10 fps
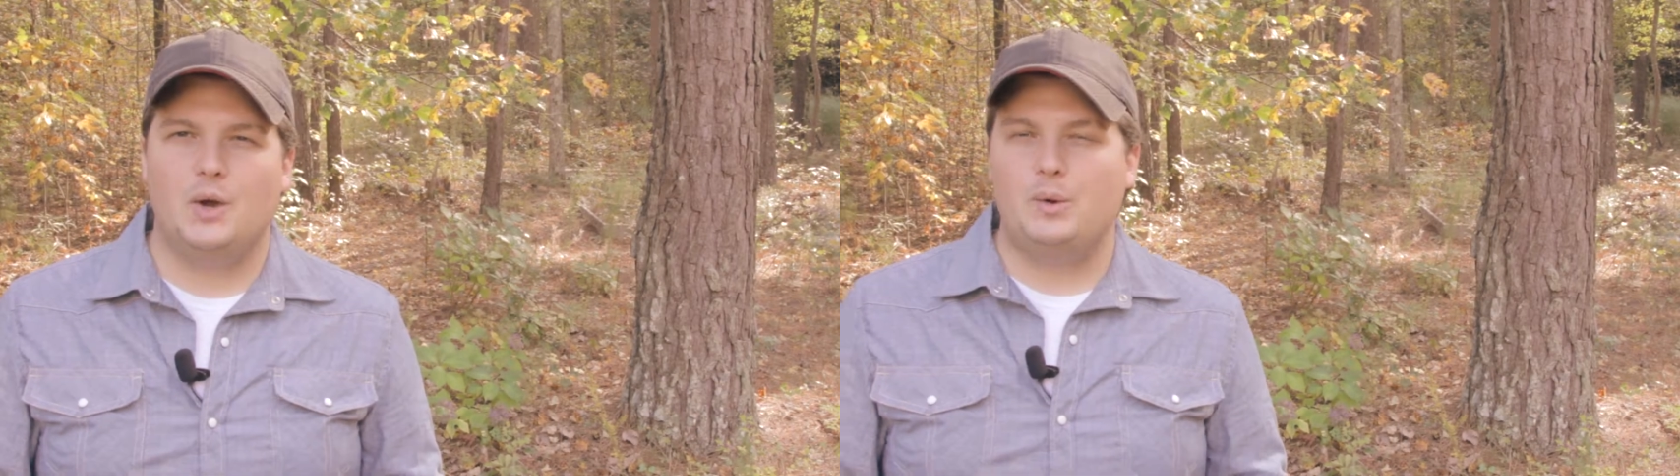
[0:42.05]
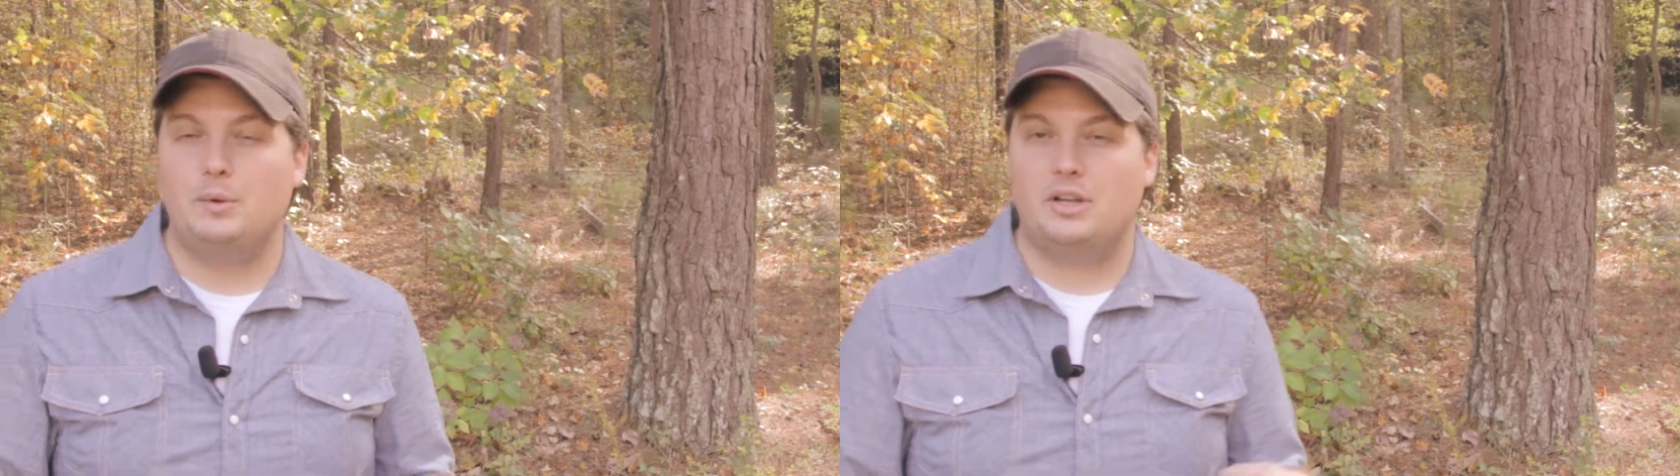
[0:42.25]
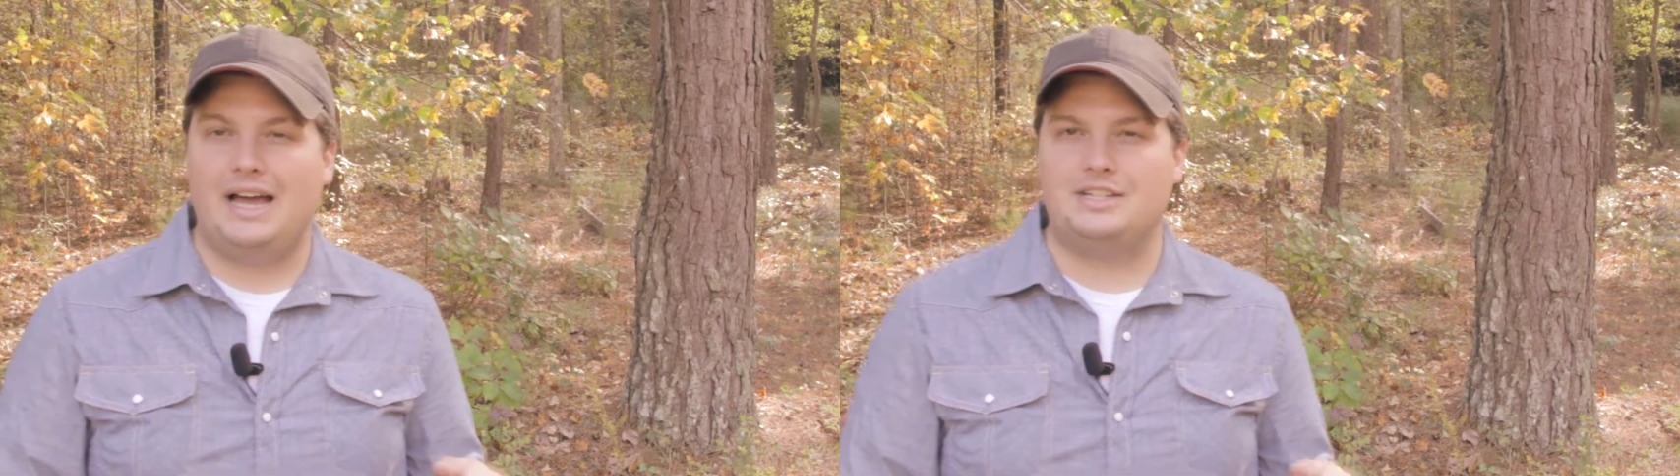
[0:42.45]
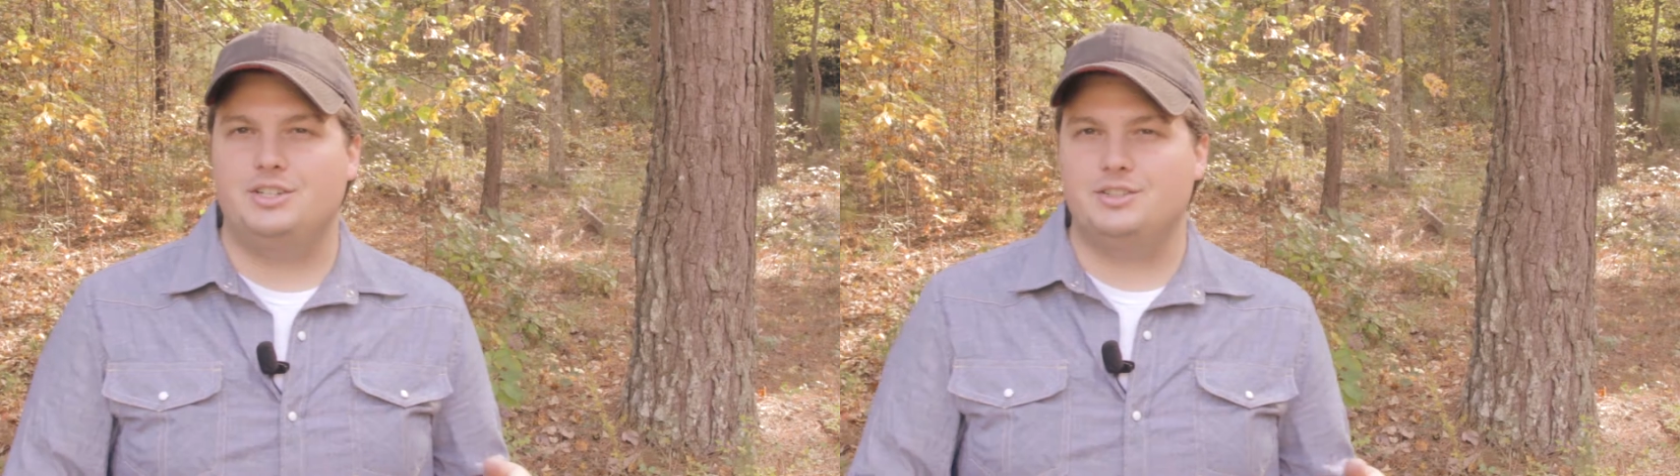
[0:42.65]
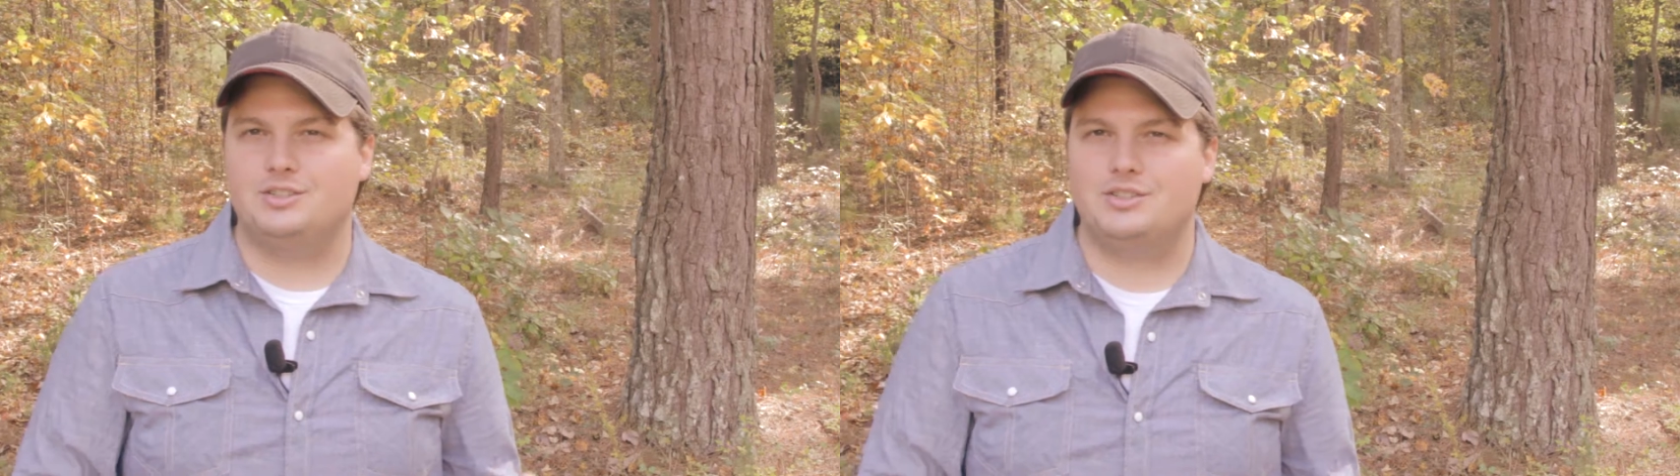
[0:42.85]
we would like to
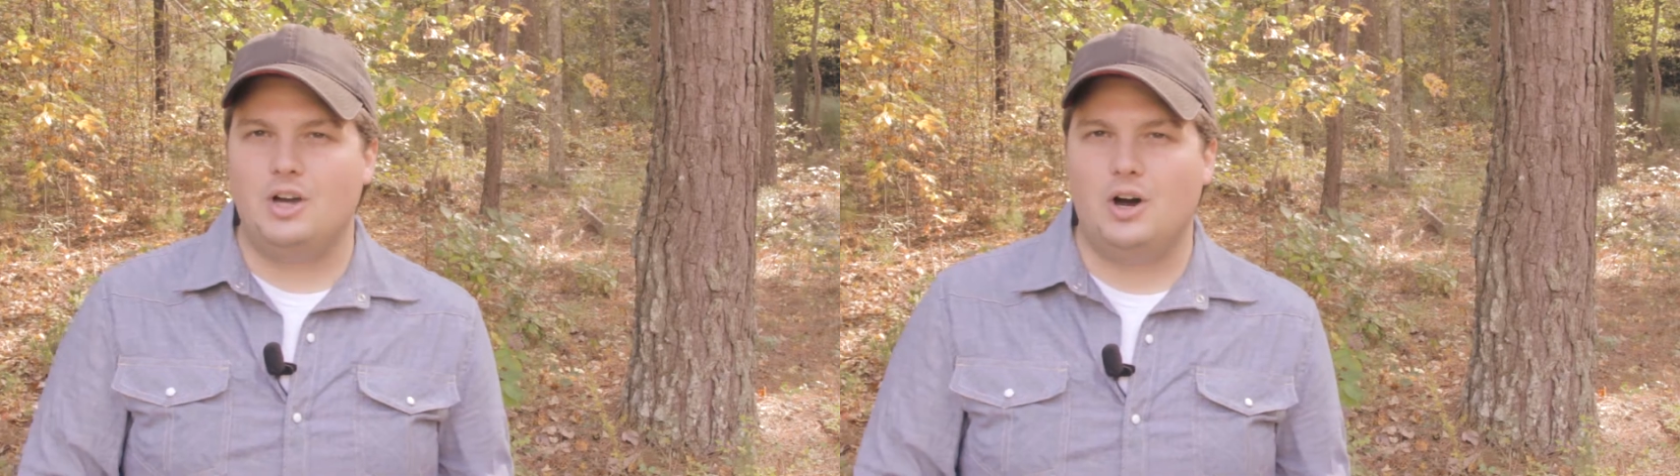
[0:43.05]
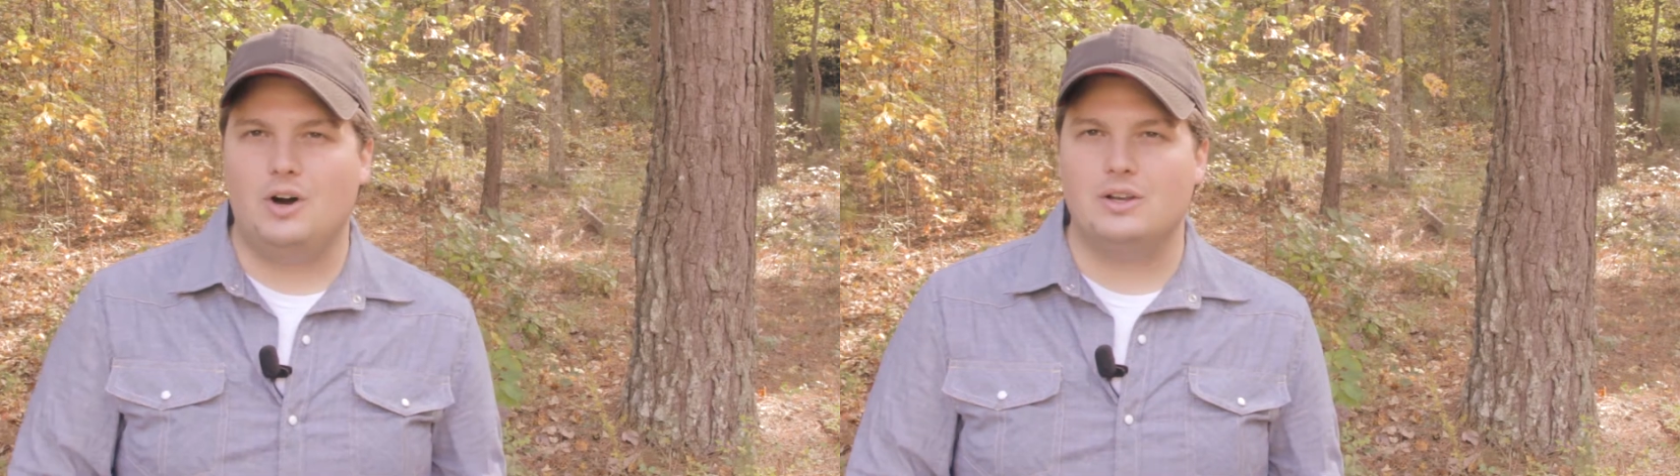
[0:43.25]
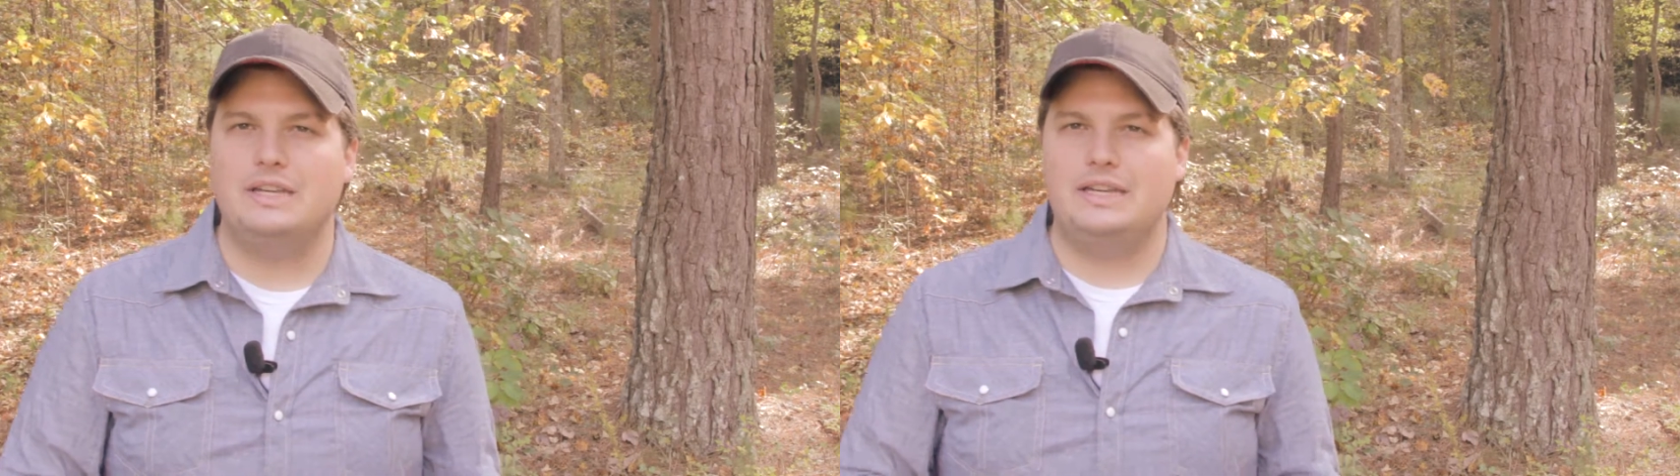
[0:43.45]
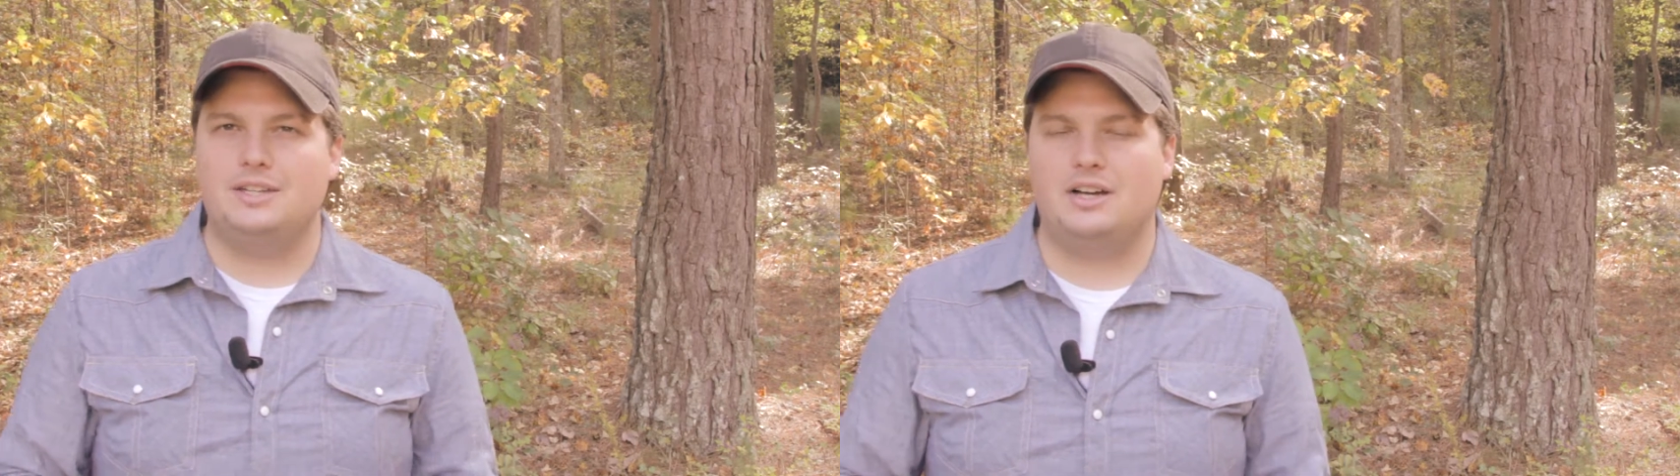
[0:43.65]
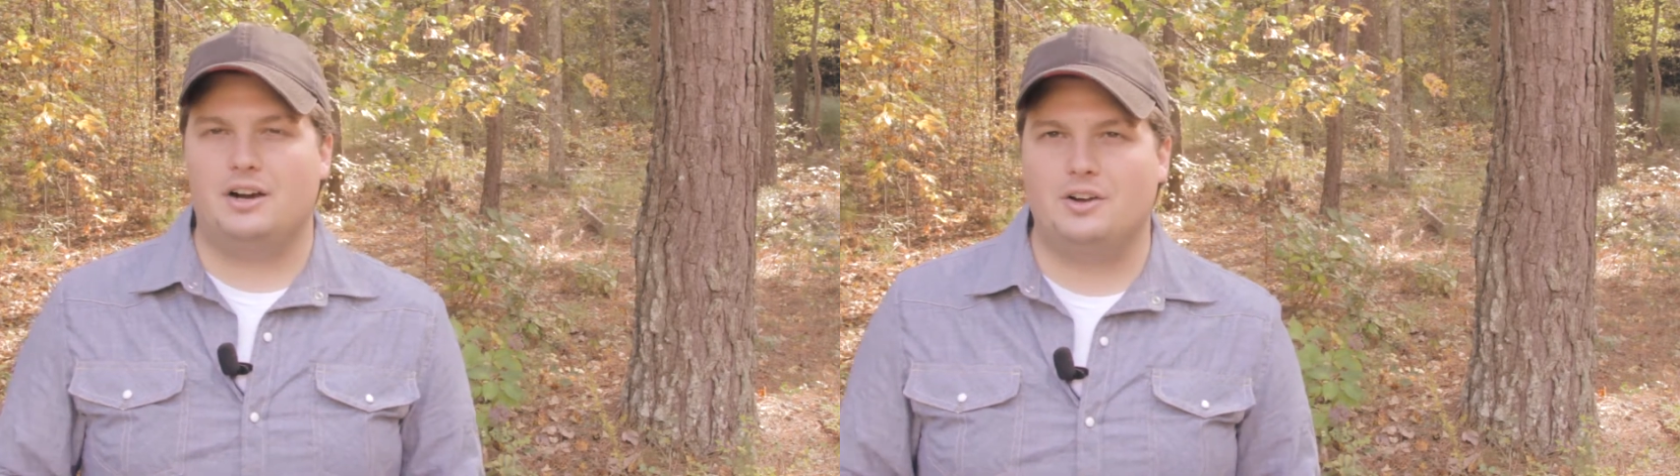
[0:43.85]
install
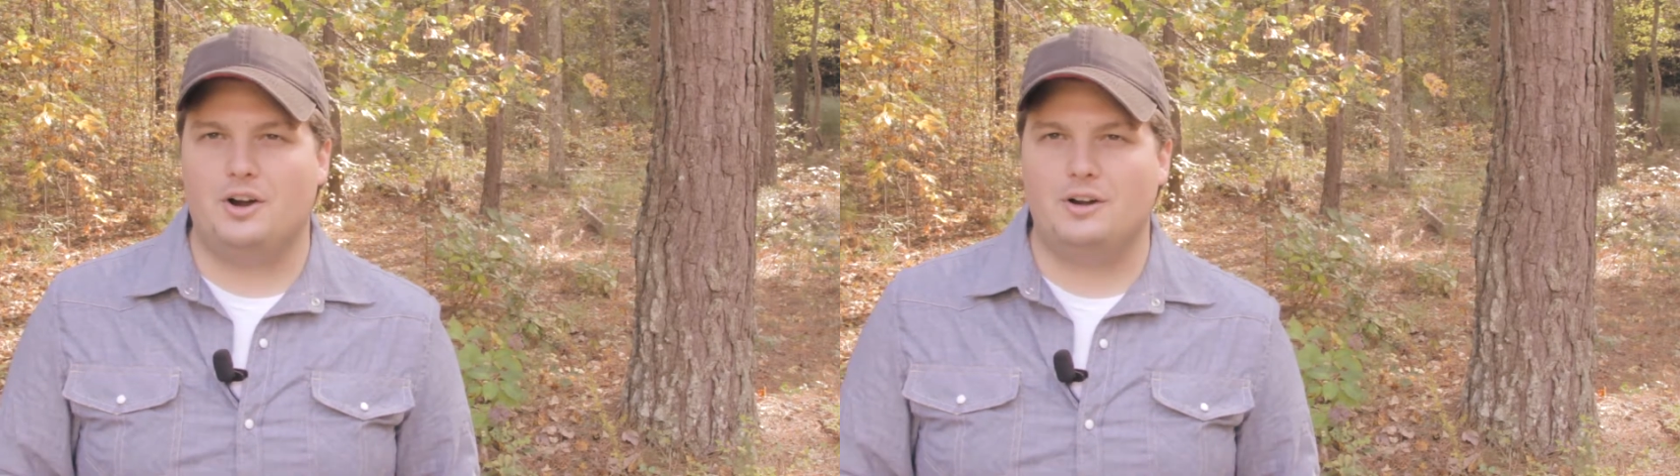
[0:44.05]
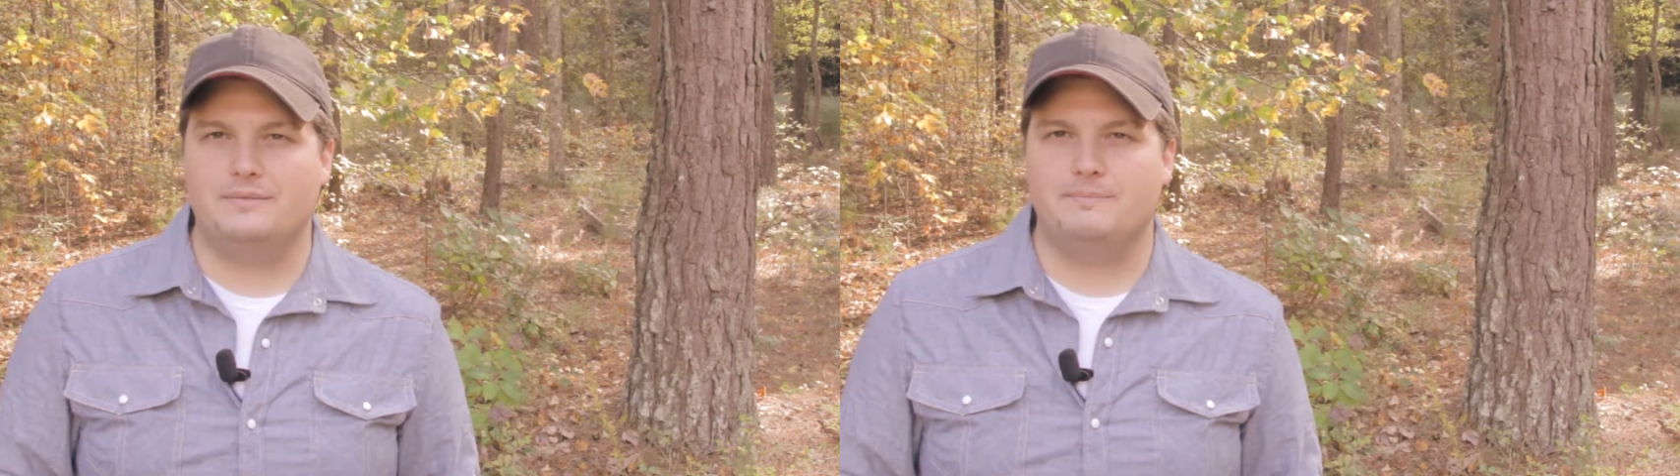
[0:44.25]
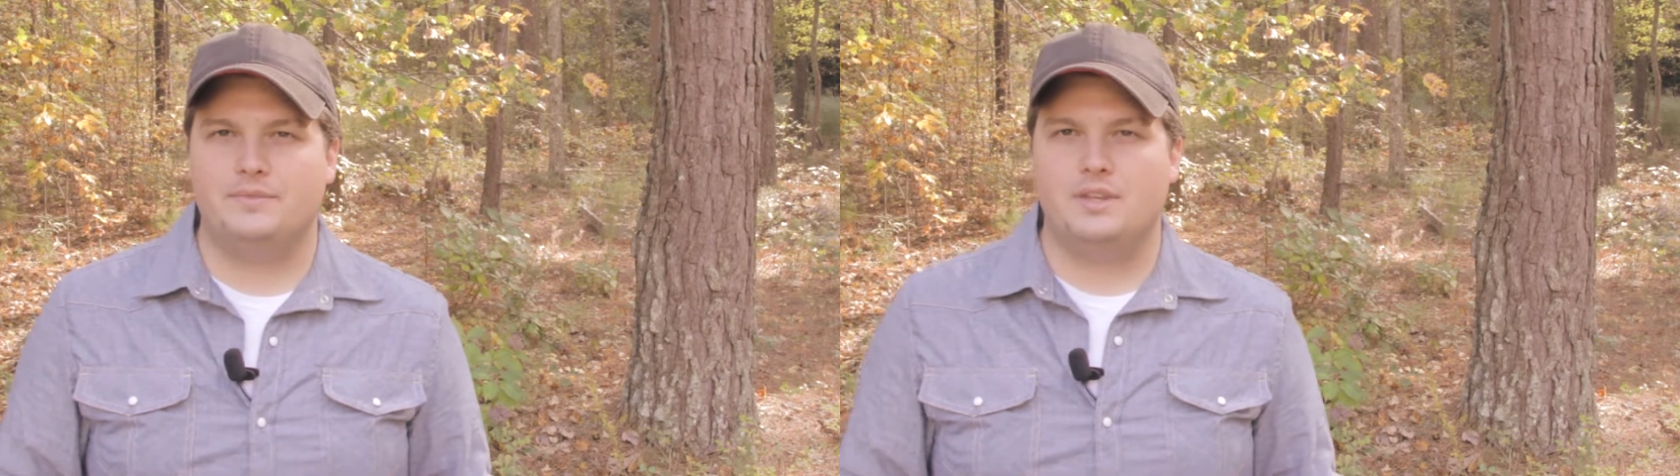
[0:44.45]
into our garden.